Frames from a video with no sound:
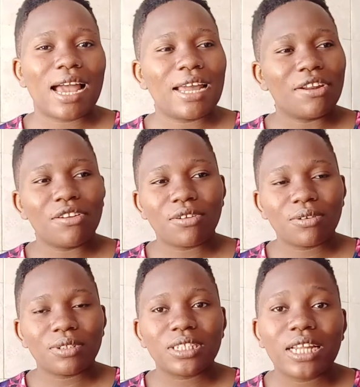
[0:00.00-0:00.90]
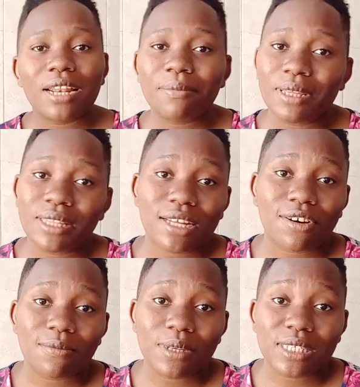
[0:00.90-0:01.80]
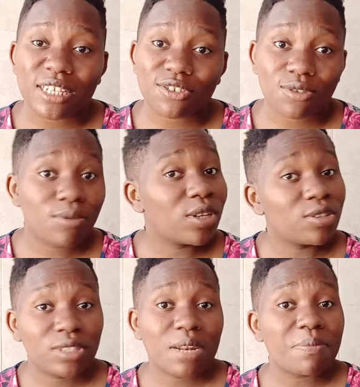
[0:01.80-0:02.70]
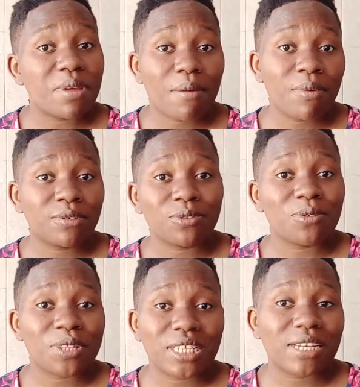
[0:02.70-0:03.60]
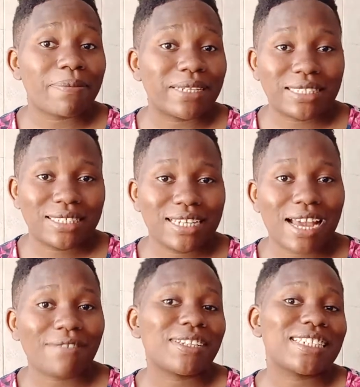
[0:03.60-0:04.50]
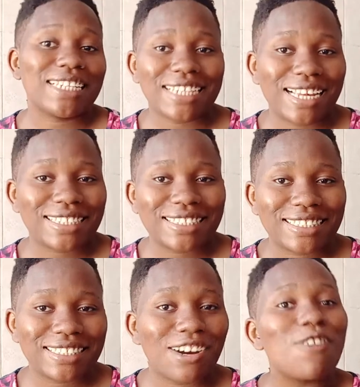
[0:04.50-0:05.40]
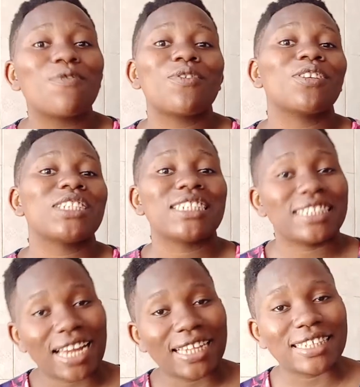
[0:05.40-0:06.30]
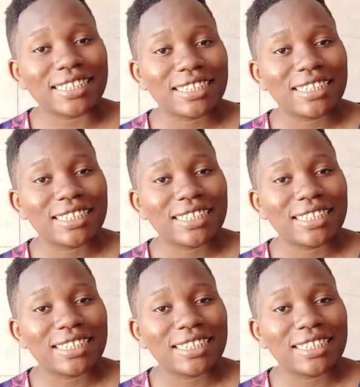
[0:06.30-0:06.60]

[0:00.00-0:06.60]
I don't know. Tell me in the comment section, will you still be able to cook the chapati? 10 years of not trying.